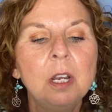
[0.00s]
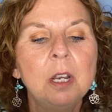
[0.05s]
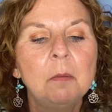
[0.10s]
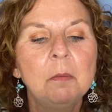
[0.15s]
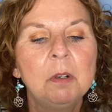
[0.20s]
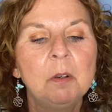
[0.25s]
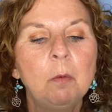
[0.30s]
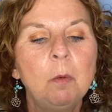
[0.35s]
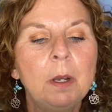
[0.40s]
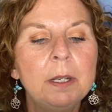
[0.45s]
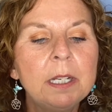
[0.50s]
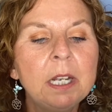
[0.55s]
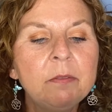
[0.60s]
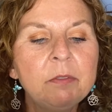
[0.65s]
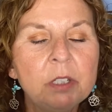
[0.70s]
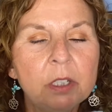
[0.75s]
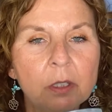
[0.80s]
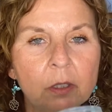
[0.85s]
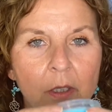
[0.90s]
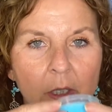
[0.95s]
But what I've
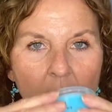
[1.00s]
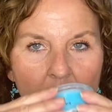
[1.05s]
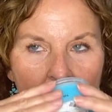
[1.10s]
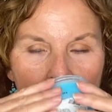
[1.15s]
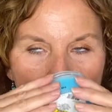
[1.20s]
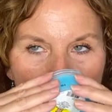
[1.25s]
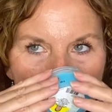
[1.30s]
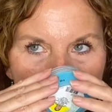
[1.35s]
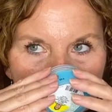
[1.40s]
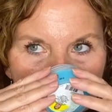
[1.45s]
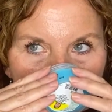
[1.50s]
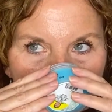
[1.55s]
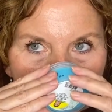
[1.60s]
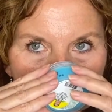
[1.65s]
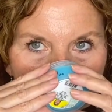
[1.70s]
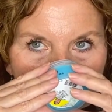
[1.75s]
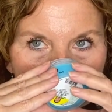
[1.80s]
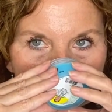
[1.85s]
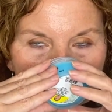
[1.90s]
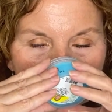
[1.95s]
discovered
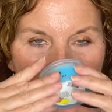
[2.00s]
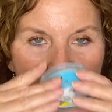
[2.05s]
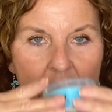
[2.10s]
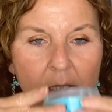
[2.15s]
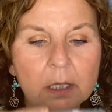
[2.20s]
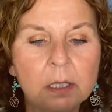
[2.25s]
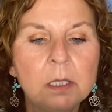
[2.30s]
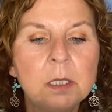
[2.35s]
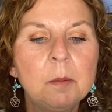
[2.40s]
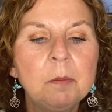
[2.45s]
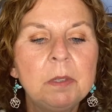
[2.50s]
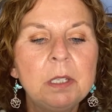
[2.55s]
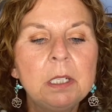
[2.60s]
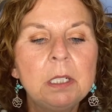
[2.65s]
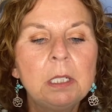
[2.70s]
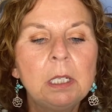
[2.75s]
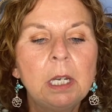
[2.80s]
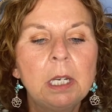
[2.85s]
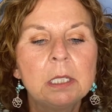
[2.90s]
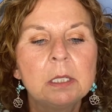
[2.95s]
is that
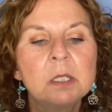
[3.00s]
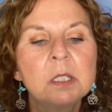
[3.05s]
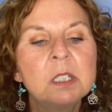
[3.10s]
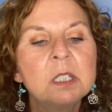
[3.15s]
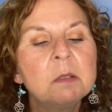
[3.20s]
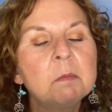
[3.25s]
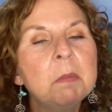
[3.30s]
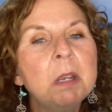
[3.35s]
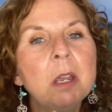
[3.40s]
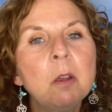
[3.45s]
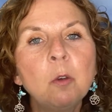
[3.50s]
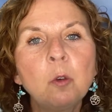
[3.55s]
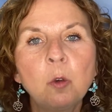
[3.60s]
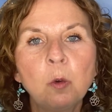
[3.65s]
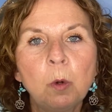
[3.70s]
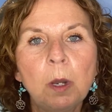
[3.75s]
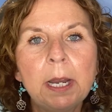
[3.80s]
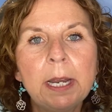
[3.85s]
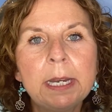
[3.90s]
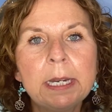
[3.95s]
something can smell
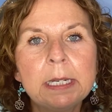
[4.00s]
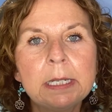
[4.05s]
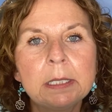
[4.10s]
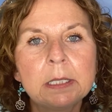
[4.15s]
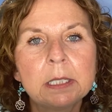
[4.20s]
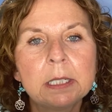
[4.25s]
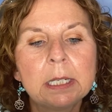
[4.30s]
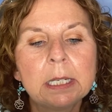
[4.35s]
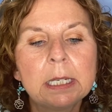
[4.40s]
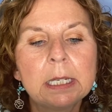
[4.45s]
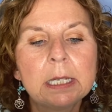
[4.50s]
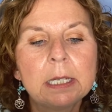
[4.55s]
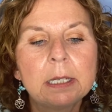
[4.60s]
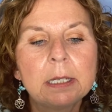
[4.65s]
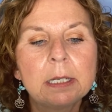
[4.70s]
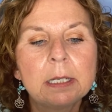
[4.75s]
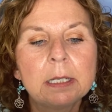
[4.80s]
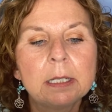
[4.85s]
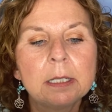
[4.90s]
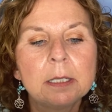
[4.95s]
great
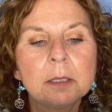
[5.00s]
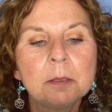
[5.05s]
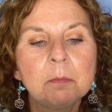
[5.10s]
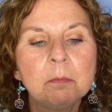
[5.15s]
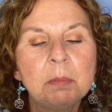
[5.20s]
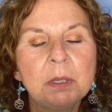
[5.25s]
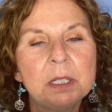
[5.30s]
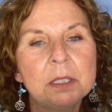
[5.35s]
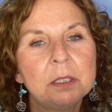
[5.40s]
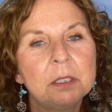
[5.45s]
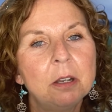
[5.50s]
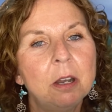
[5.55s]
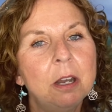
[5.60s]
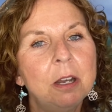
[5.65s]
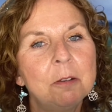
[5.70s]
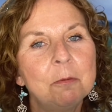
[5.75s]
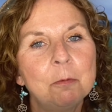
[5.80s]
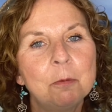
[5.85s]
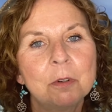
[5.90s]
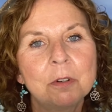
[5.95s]
but
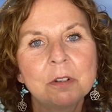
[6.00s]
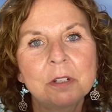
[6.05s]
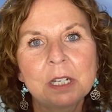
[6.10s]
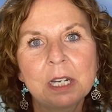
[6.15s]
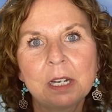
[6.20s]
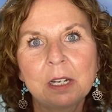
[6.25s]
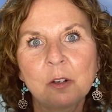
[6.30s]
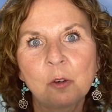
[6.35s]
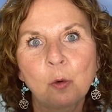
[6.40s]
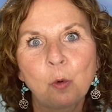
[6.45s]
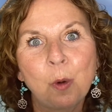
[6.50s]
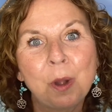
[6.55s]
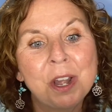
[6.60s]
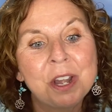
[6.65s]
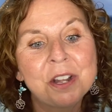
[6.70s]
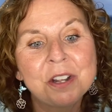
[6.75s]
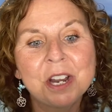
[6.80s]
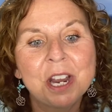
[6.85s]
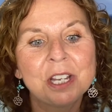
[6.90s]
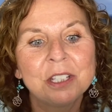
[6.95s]
not work
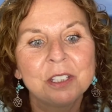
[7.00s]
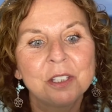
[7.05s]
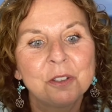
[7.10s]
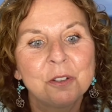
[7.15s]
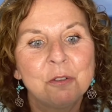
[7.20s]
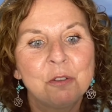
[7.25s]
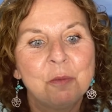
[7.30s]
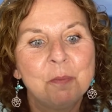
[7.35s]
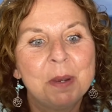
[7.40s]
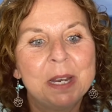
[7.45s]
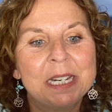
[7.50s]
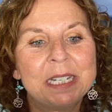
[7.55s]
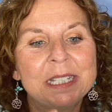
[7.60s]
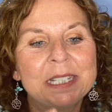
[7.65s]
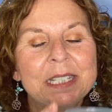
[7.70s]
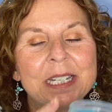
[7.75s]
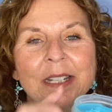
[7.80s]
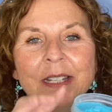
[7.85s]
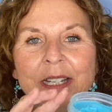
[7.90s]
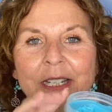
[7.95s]
great as a
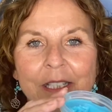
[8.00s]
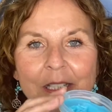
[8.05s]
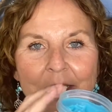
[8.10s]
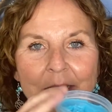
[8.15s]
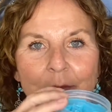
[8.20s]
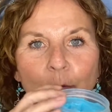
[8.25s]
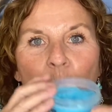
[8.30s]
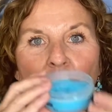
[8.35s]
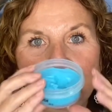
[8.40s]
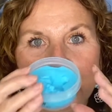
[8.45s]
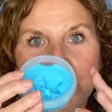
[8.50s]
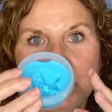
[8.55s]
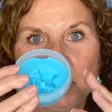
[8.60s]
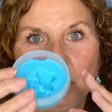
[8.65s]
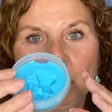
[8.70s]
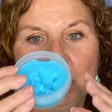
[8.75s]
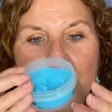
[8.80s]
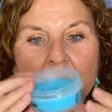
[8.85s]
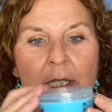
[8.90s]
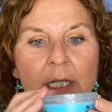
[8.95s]
toothpaste, and that's what this
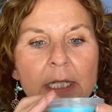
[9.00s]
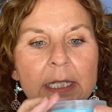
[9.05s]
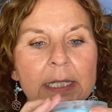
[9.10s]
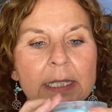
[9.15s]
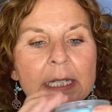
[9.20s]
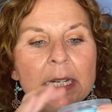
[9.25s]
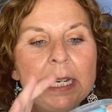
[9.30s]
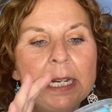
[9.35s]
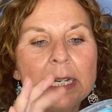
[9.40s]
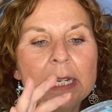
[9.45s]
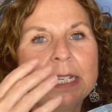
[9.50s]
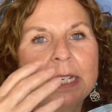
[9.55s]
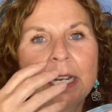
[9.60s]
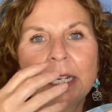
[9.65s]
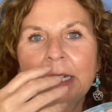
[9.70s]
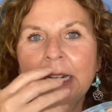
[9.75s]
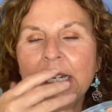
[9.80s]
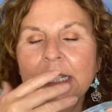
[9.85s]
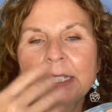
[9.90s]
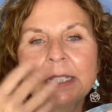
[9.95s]
one does. I
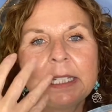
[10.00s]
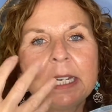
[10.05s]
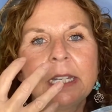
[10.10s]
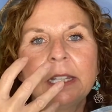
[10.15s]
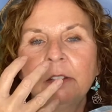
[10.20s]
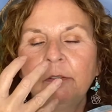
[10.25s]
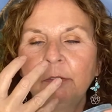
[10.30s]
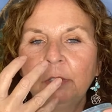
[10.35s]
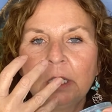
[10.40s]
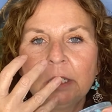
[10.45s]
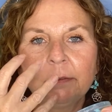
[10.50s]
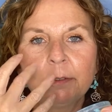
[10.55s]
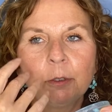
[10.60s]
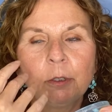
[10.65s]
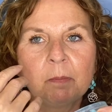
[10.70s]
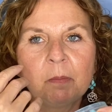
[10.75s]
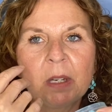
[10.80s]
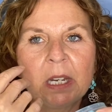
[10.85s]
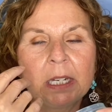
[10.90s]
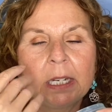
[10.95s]
can't stand the
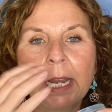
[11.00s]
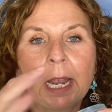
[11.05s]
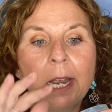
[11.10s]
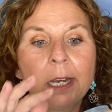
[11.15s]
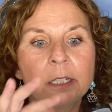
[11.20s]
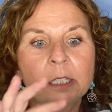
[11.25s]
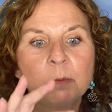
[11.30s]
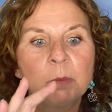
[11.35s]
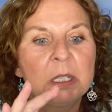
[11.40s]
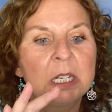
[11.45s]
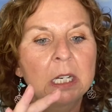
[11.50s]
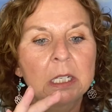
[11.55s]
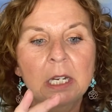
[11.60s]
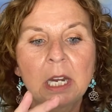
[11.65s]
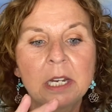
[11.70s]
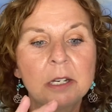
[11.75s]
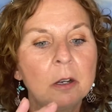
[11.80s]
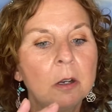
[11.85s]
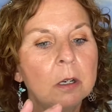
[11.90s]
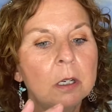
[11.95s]
flavor. It gags me. I
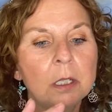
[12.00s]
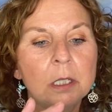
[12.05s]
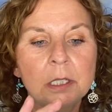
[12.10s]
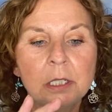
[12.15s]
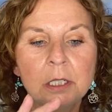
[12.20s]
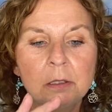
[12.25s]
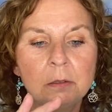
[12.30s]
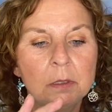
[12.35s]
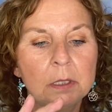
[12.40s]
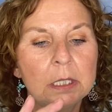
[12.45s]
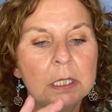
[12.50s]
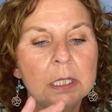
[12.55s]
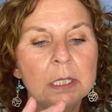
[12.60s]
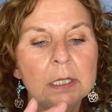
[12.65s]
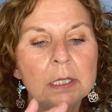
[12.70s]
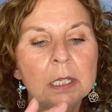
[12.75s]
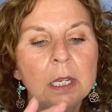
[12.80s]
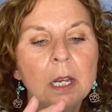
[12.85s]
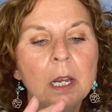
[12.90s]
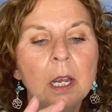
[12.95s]
cannot use
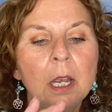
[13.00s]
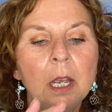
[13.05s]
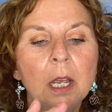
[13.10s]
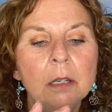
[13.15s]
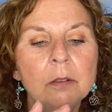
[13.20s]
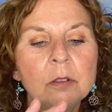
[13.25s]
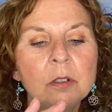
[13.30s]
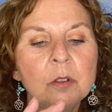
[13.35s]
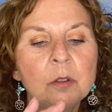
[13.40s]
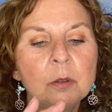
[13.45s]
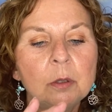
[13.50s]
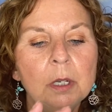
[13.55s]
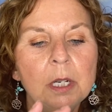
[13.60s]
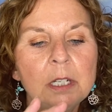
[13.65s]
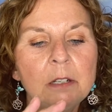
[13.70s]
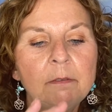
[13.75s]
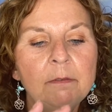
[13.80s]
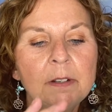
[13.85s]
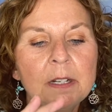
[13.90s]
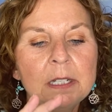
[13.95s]
this. I'm going to try to
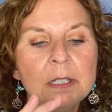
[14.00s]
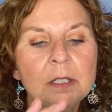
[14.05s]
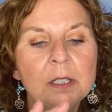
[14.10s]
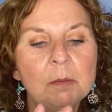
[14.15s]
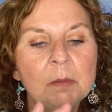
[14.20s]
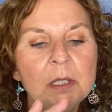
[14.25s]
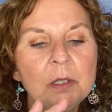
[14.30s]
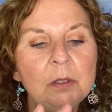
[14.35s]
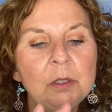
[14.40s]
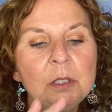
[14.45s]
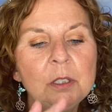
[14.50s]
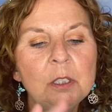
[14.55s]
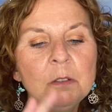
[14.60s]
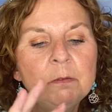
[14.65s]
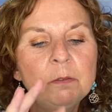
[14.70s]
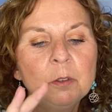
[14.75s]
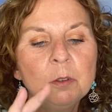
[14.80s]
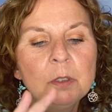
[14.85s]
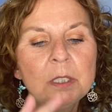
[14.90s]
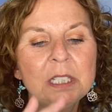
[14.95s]
find some other use
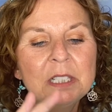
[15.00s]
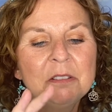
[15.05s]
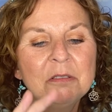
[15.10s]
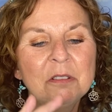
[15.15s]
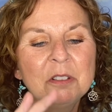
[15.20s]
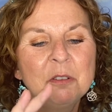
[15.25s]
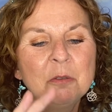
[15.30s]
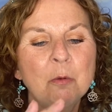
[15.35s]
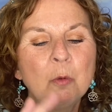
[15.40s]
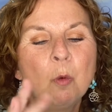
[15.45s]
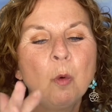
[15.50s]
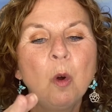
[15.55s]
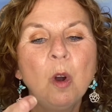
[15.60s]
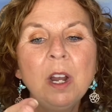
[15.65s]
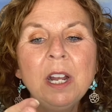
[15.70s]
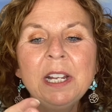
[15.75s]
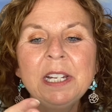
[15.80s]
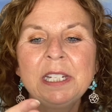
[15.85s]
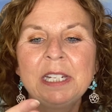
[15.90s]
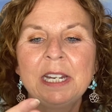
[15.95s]
for it. I don't know
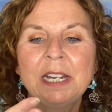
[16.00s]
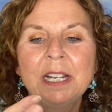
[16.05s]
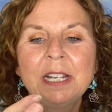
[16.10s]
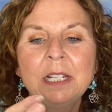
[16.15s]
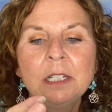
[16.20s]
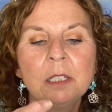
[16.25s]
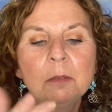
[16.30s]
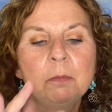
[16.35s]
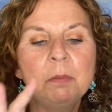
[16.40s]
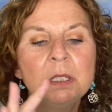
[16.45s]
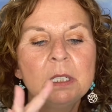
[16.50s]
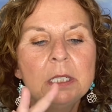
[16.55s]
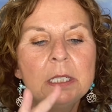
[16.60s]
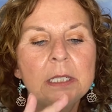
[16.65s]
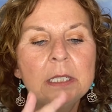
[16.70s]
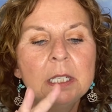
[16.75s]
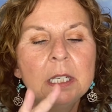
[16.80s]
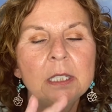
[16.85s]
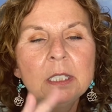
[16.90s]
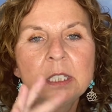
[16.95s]
what yet, but it
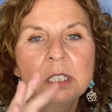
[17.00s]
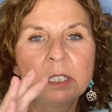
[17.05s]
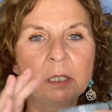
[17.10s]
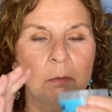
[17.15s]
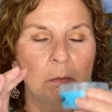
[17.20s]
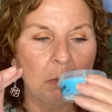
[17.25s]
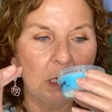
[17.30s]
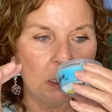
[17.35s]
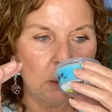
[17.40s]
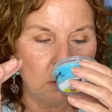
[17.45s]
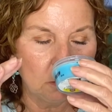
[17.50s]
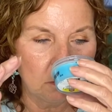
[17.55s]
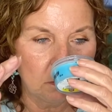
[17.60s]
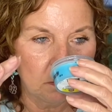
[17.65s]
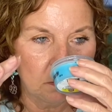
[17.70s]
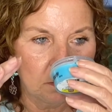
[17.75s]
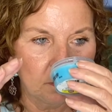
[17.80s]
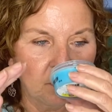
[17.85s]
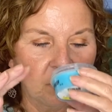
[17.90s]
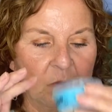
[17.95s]
does smell
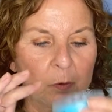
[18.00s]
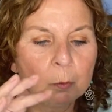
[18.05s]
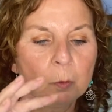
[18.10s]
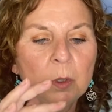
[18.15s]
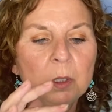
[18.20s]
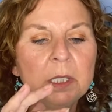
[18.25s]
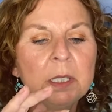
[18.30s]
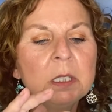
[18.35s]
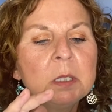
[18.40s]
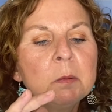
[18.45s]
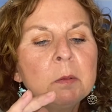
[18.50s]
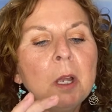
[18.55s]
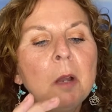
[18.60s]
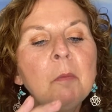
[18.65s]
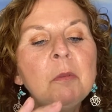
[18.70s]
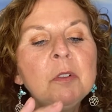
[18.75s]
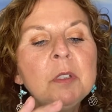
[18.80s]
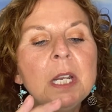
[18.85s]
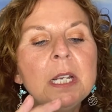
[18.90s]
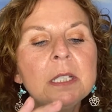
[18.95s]
really, it
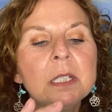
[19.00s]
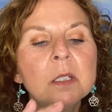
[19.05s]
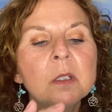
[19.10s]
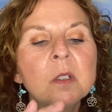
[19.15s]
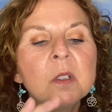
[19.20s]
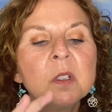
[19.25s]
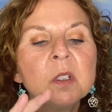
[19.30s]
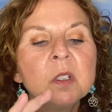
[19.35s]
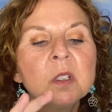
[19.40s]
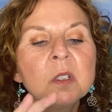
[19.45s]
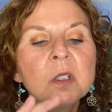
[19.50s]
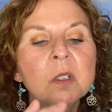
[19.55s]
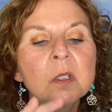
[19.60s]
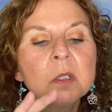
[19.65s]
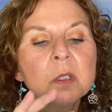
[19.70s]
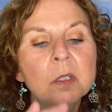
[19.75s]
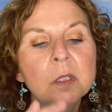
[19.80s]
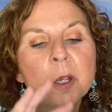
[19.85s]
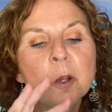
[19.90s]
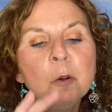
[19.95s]
almost has a
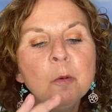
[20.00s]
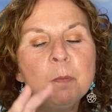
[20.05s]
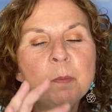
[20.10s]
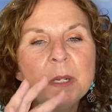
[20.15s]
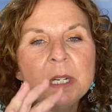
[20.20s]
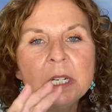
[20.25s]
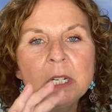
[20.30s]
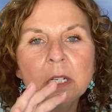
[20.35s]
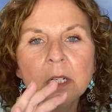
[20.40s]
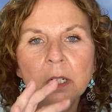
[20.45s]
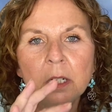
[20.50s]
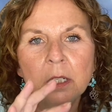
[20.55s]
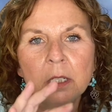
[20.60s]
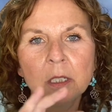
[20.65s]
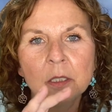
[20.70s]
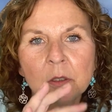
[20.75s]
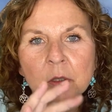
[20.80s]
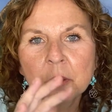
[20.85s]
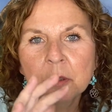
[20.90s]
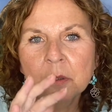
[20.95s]
soapy
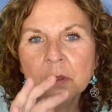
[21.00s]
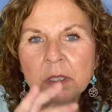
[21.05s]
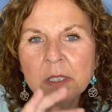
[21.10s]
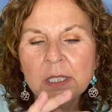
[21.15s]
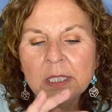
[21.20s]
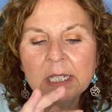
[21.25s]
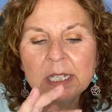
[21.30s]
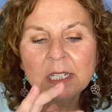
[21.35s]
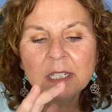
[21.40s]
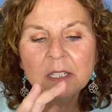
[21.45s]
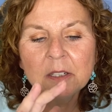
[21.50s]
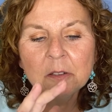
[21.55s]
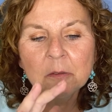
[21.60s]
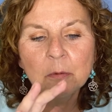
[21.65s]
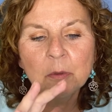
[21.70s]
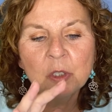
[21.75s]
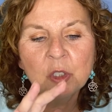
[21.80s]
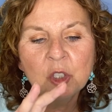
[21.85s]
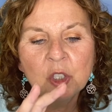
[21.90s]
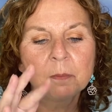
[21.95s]
under scent,
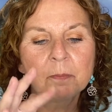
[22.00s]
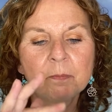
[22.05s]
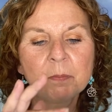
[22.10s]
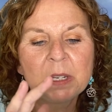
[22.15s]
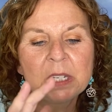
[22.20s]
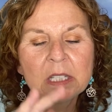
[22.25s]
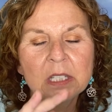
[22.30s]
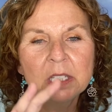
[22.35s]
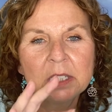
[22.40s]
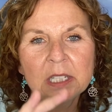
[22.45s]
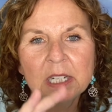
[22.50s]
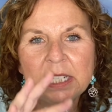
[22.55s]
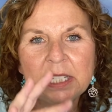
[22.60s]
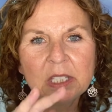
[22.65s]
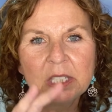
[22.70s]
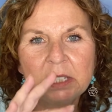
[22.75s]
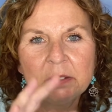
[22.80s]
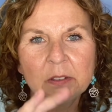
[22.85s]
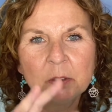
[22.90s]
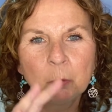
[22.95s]
which makes it
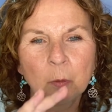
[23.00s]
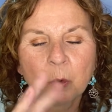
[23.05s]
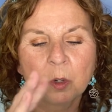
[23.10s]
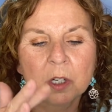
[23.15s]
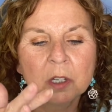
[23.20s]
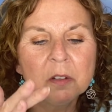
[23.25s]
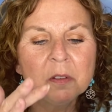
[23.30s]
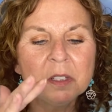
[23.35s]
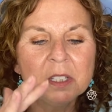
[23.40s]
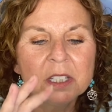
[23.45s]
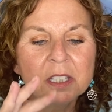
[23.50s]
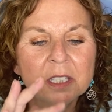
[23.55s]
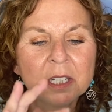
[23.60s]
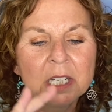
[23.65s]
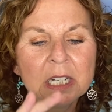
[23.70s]
taste even worse.